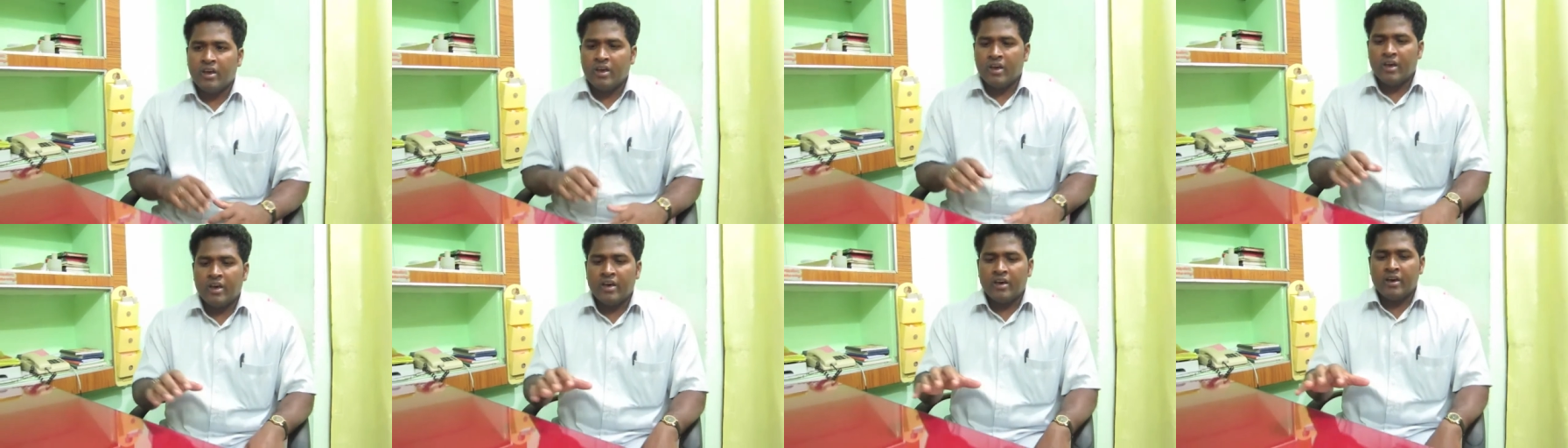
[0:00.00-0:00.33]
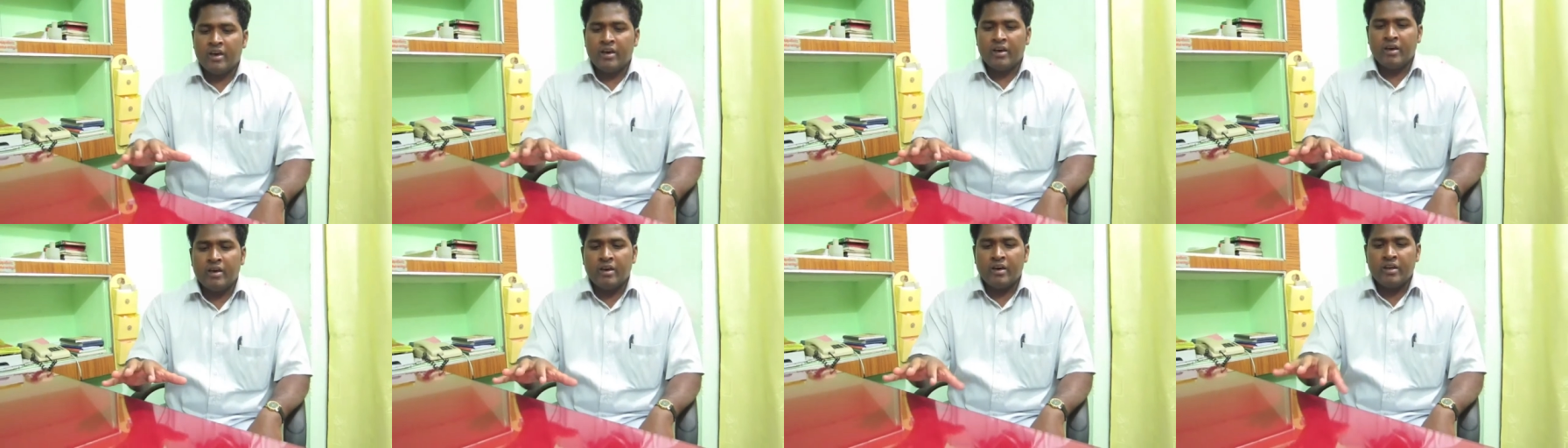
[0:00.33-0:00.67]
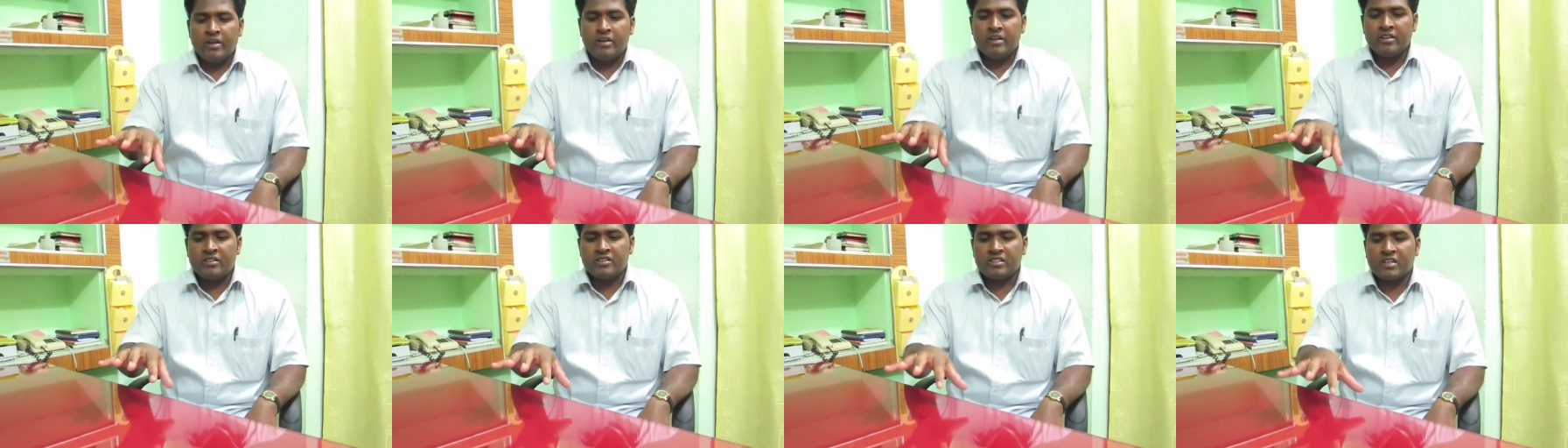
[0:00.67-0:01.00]

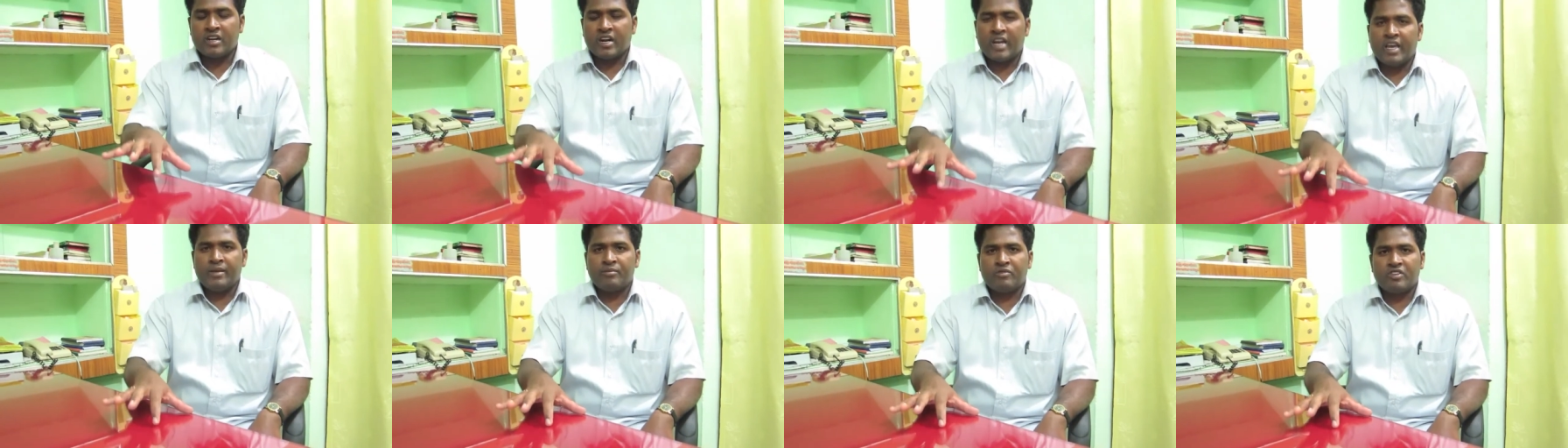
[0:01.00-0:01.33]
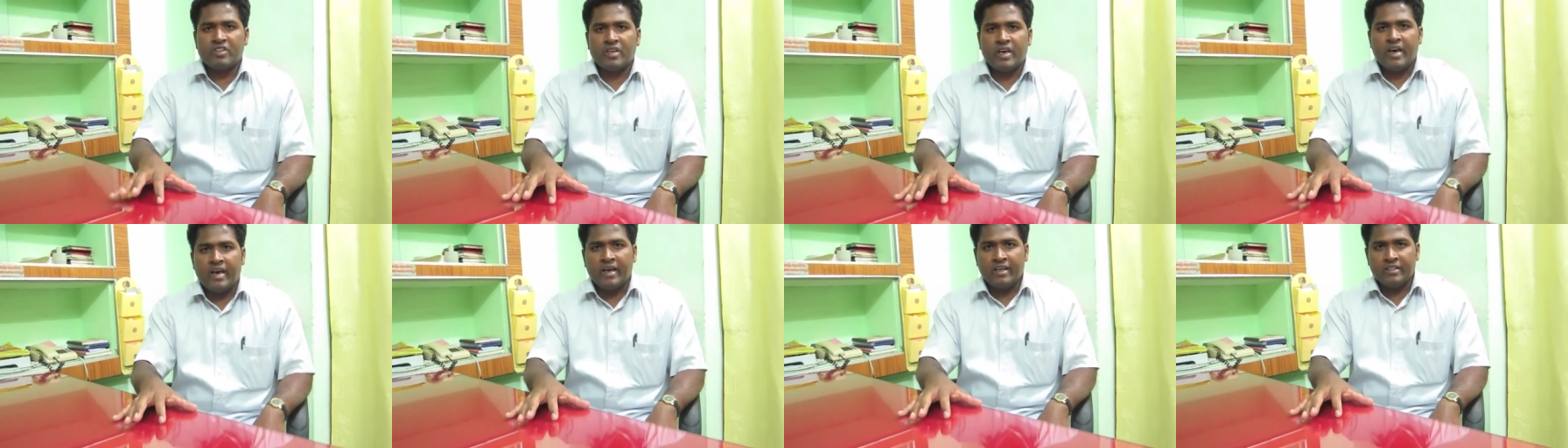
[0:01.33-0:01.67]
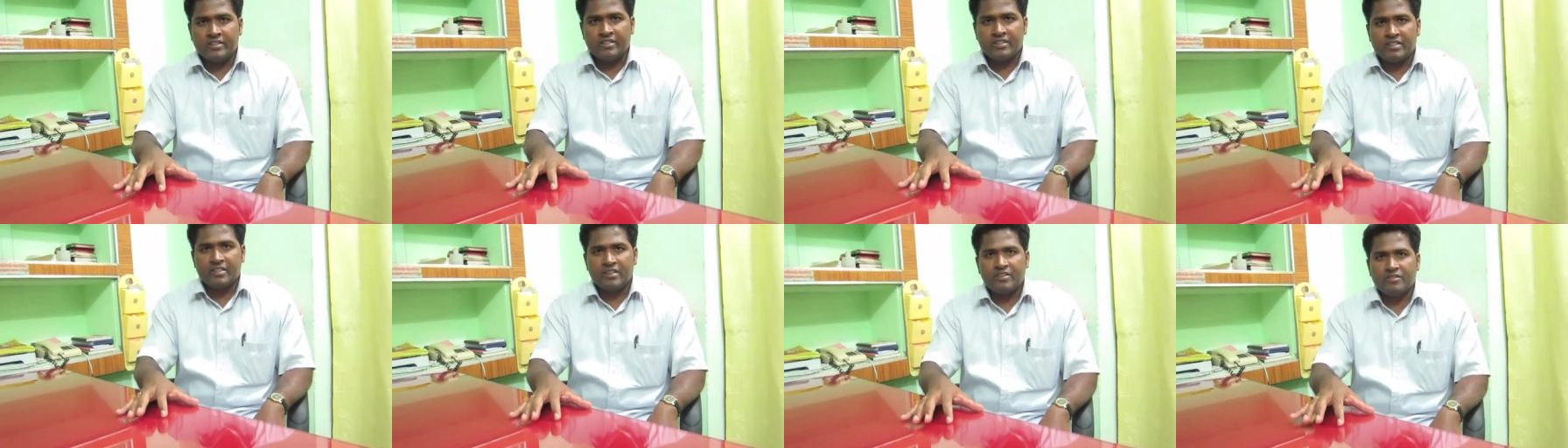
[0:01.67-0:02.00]
uh, describes
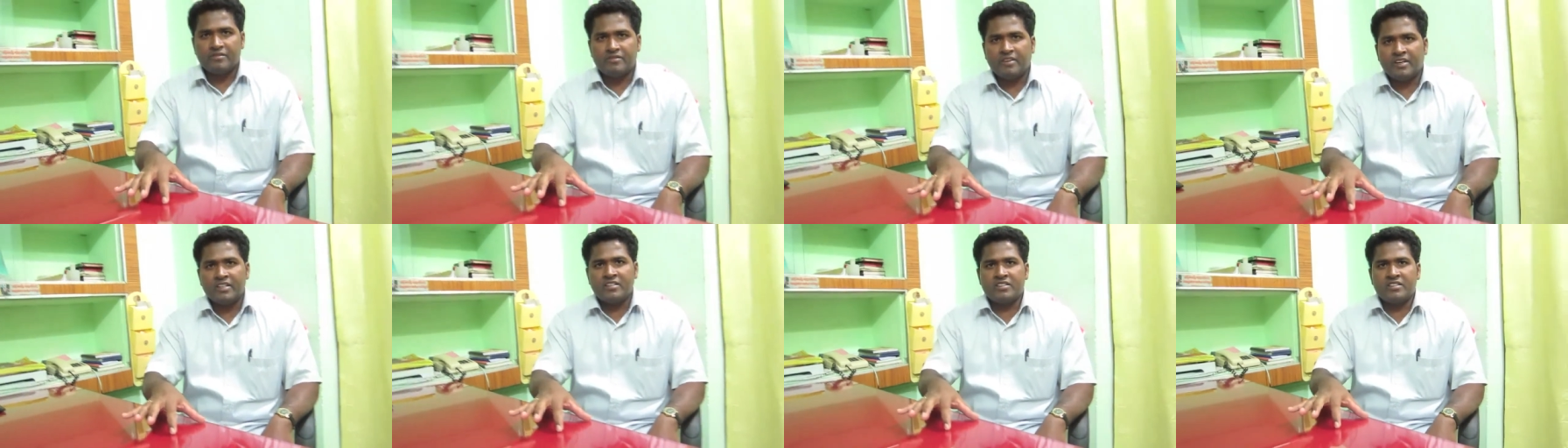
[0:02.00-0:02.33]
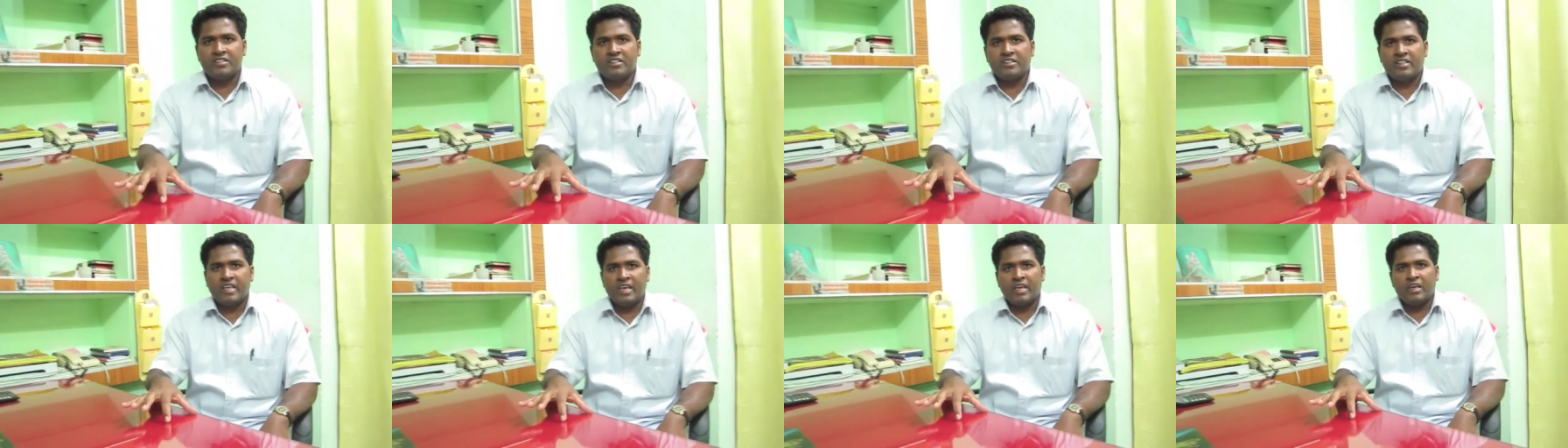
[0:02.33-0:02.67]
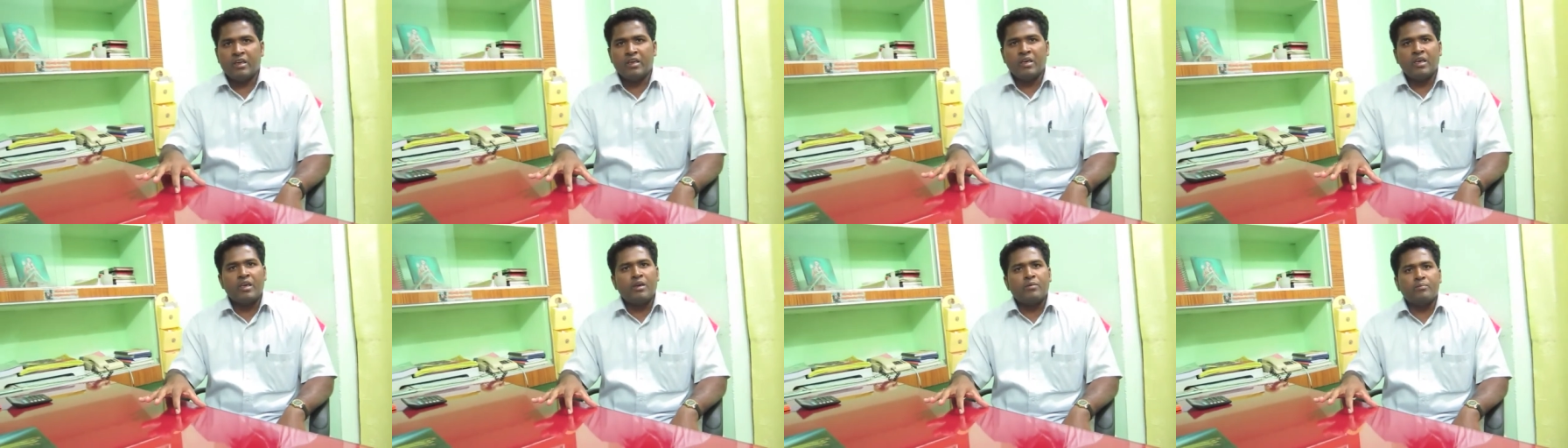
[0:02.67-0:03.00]
as first
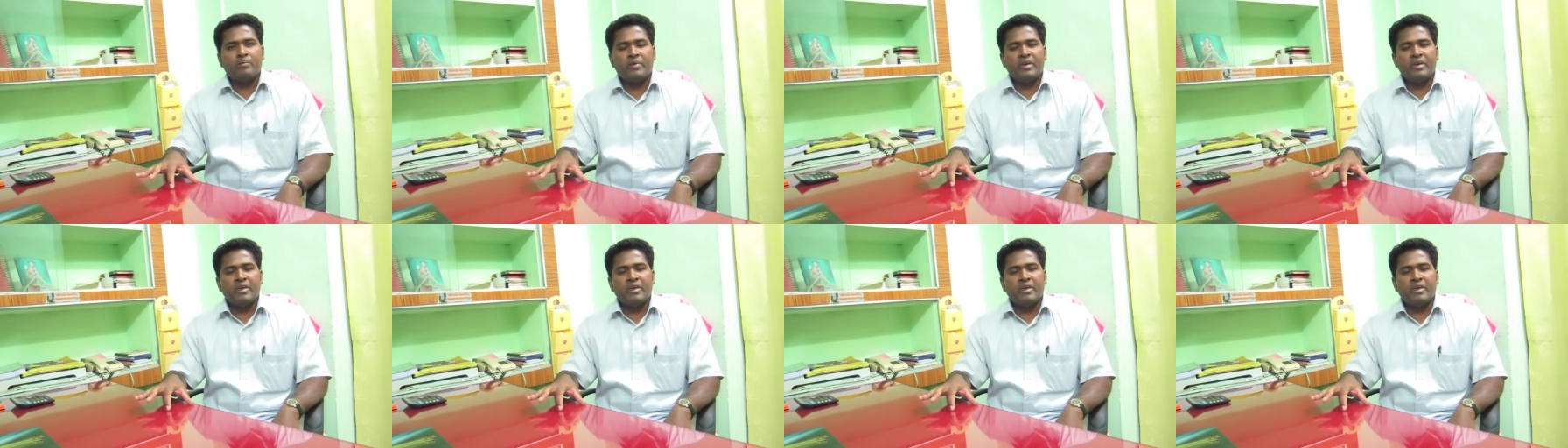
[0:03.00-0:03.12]
they